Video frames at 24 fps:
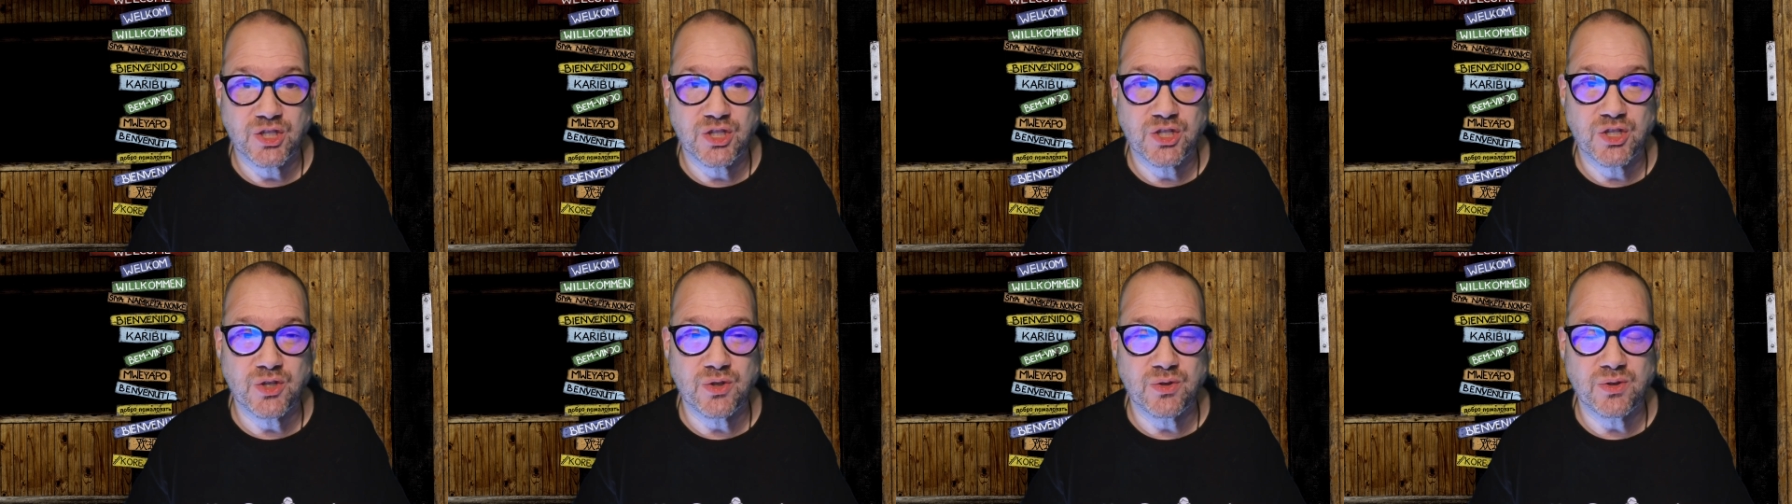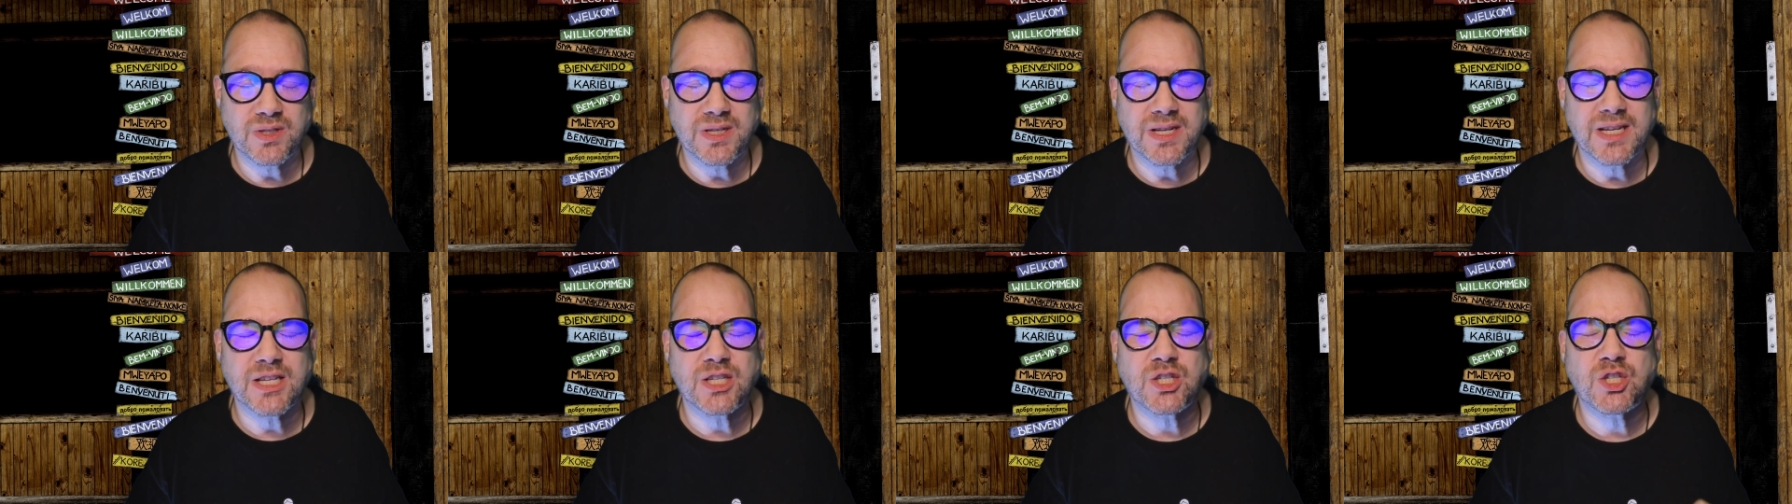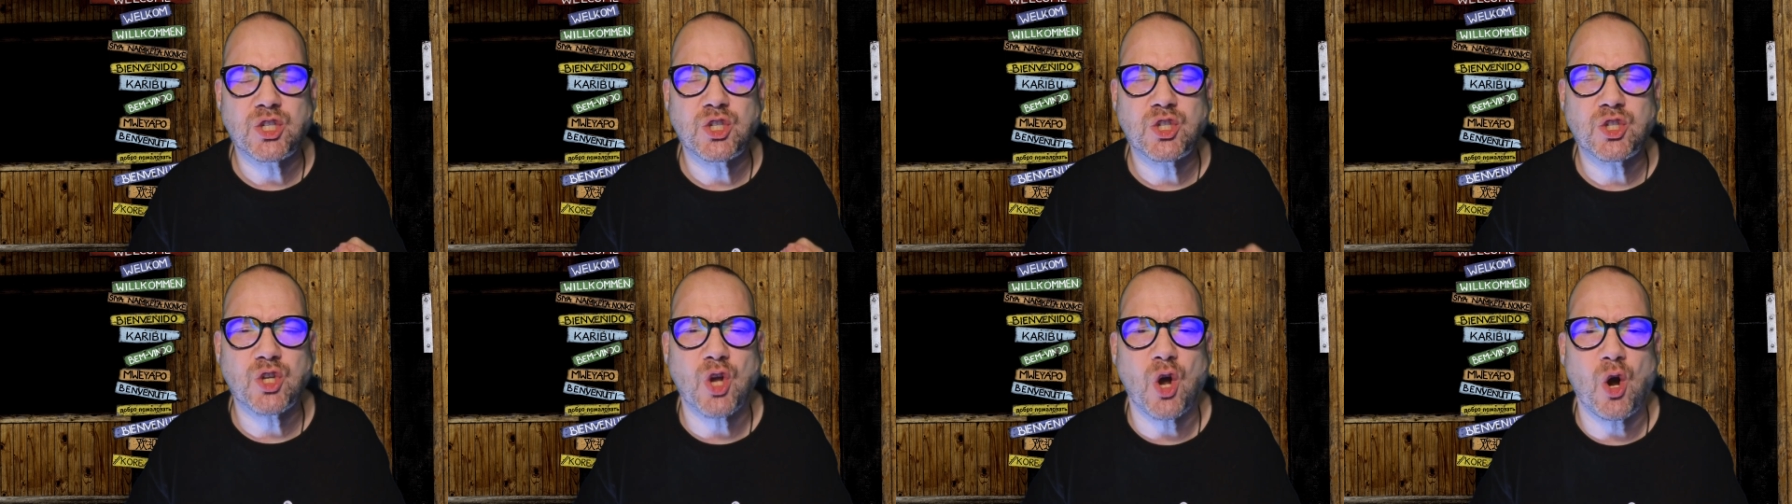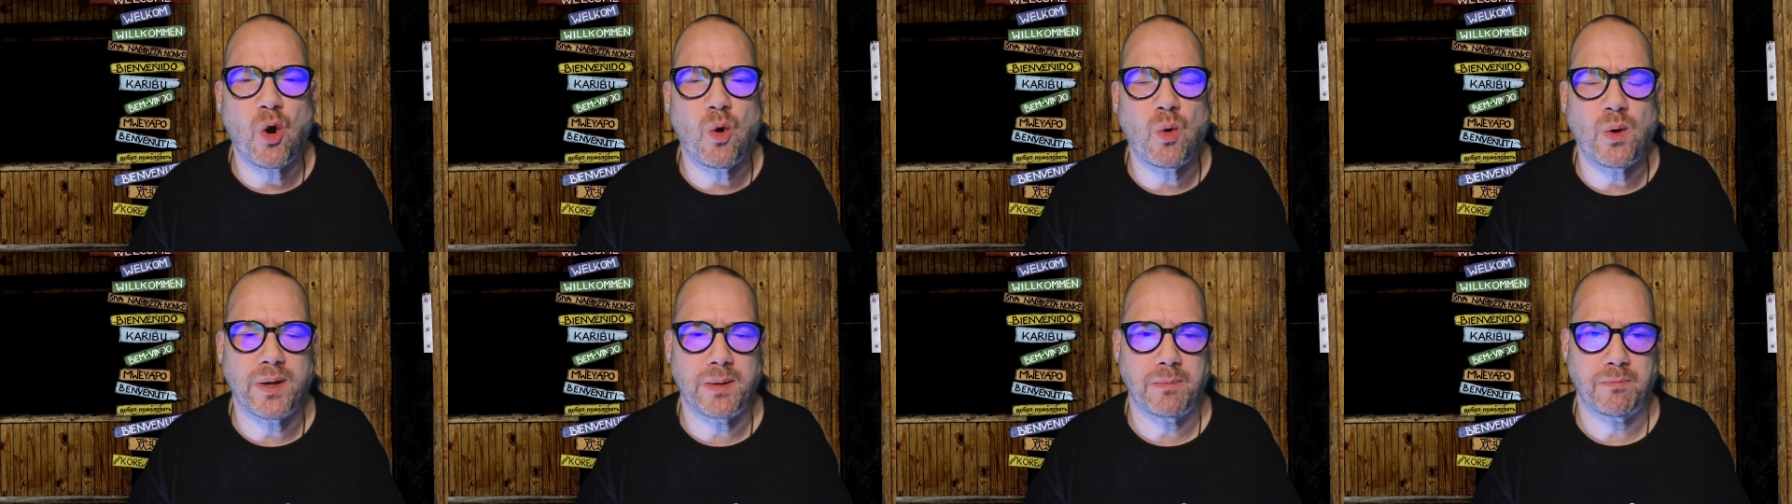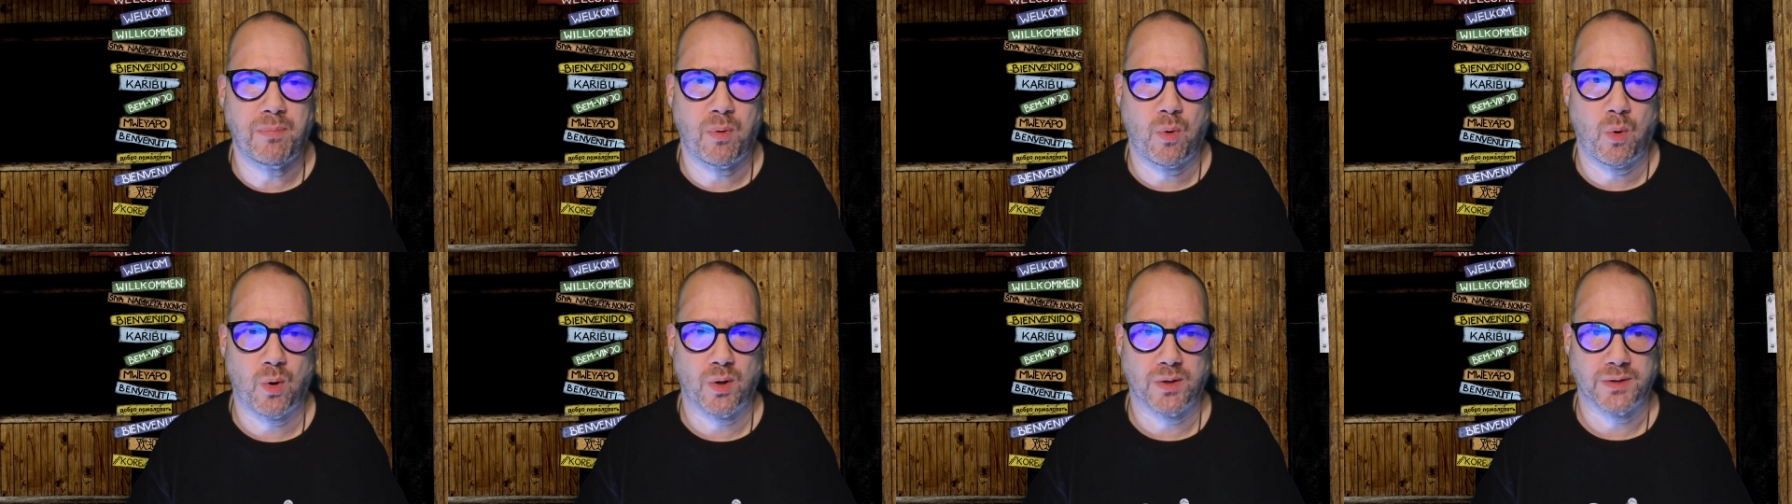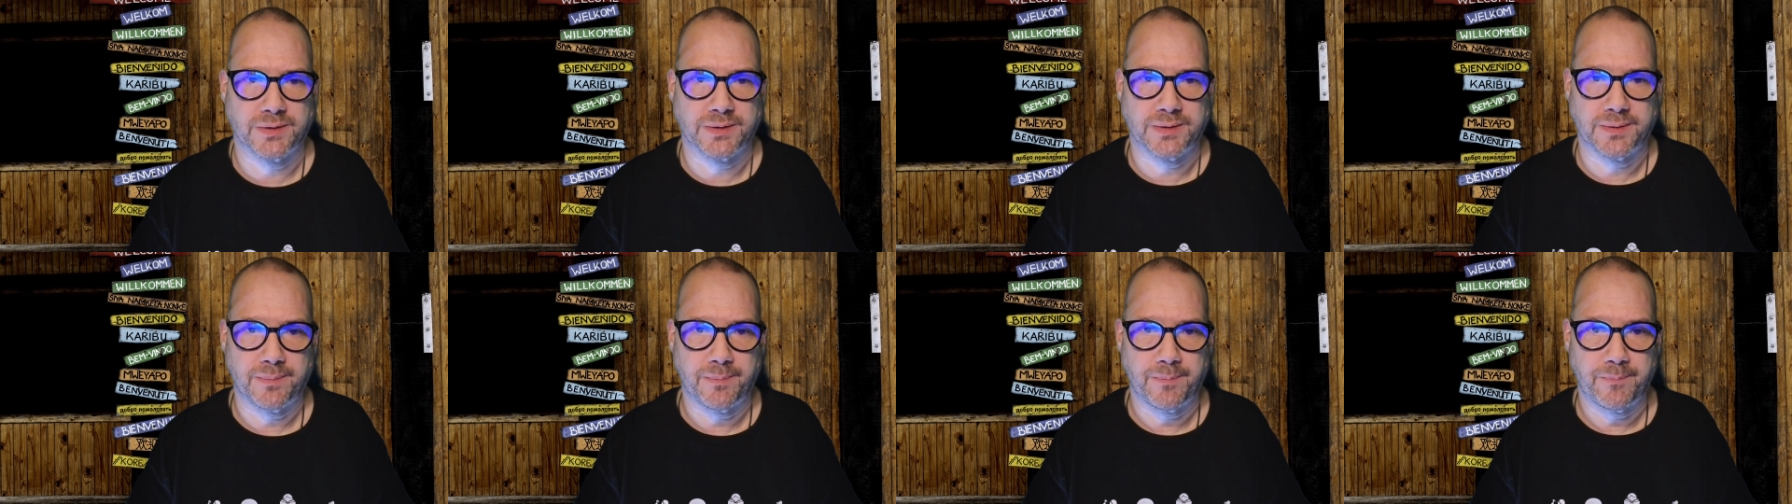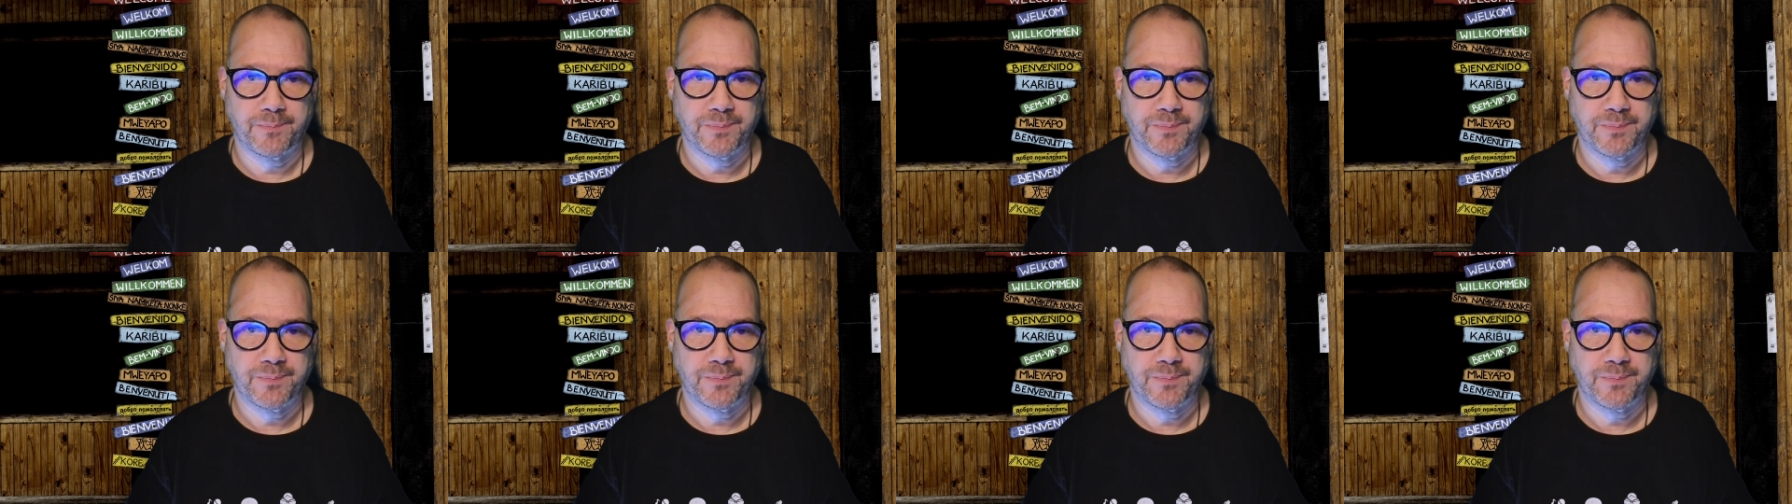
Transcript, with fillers: student is so important.